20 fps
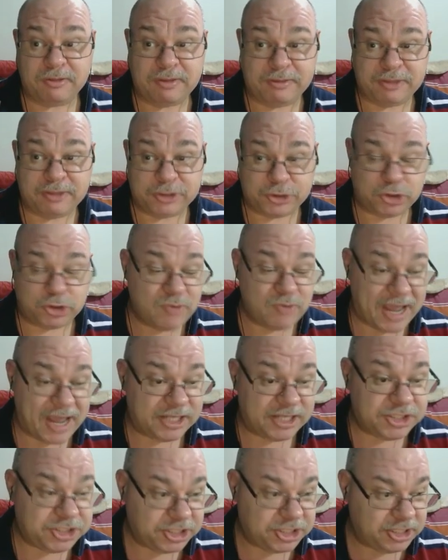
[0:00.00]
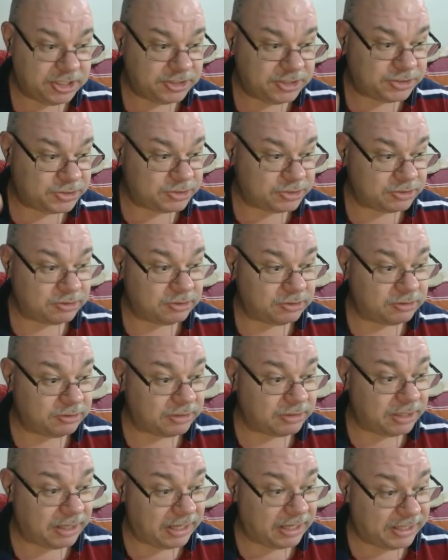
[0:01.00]
the two energies,
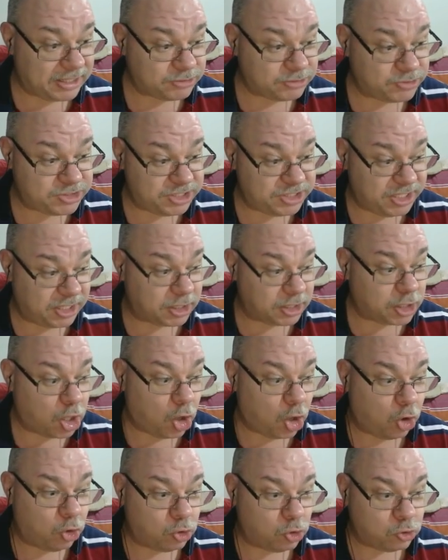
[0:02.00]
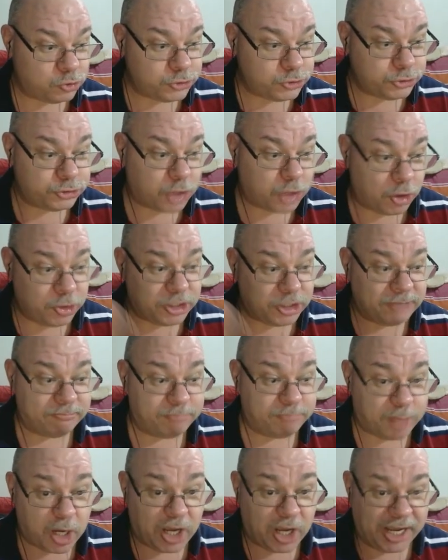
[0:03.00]
electricity and cold, don't
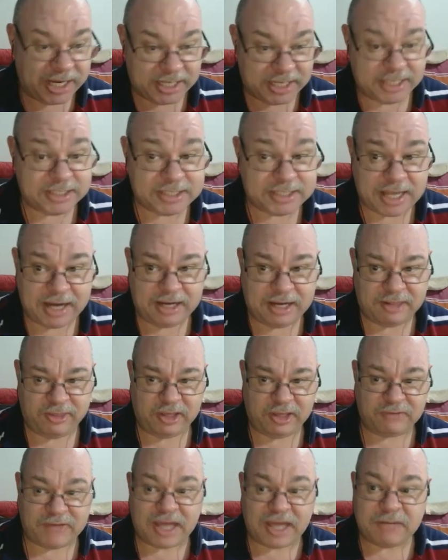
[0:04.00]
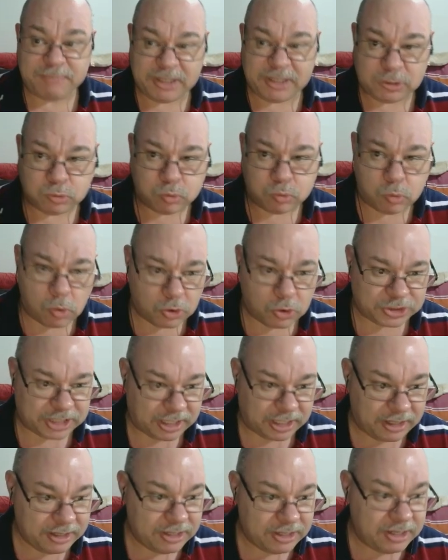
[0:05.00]
combine into anything. If I had picked
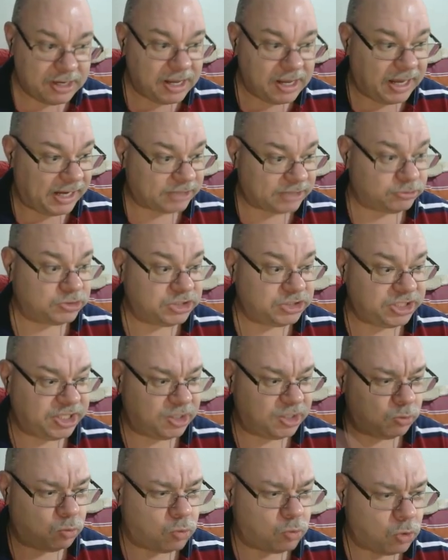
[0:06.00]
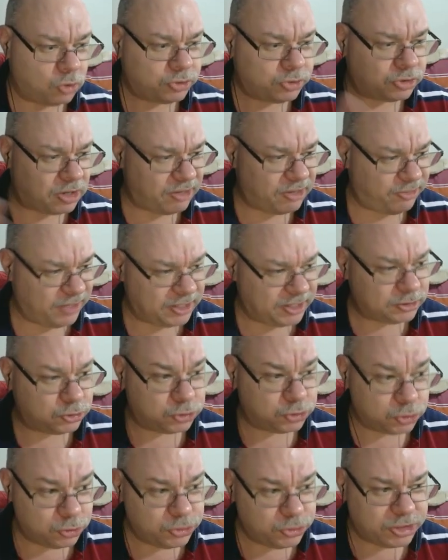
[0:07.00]
water, electricity and water, I
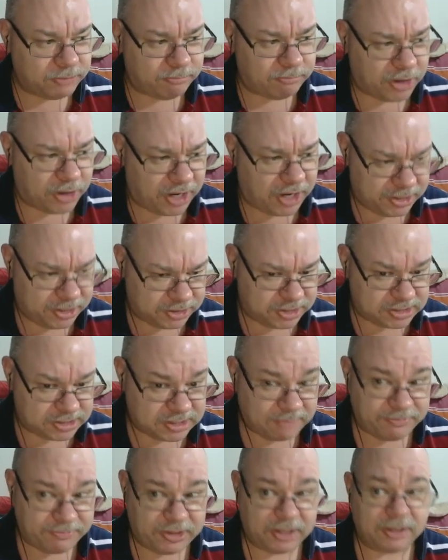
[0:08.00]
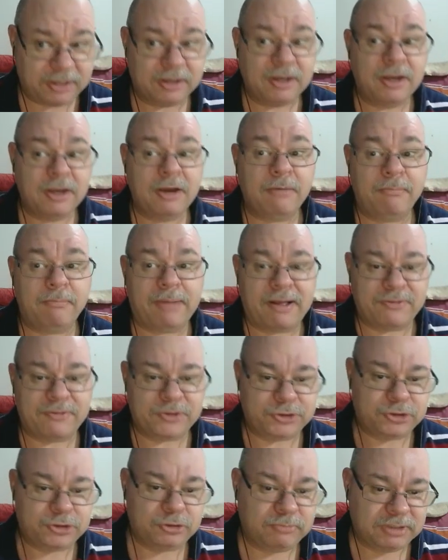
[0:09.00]
think, do combine into something, but
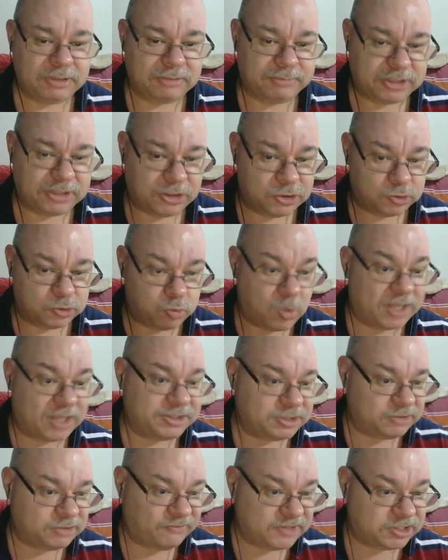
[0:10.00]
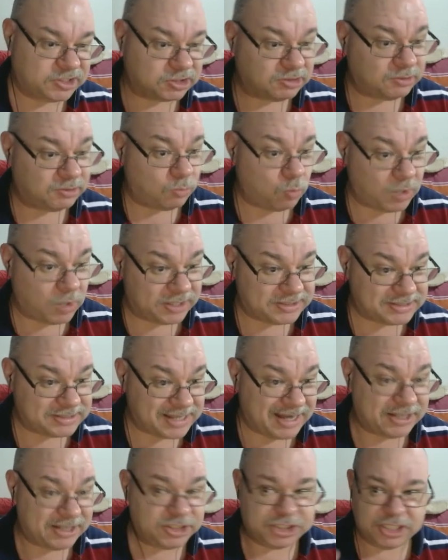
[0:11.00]
the two, because one's physical and
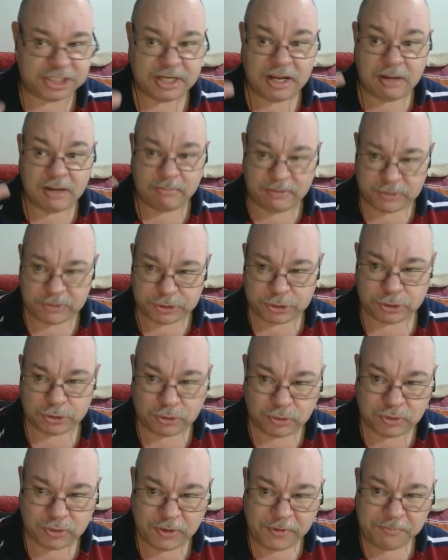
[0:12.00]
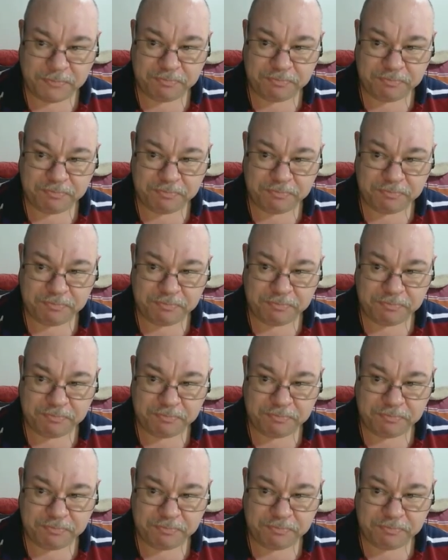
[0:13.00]
one's energy, but the two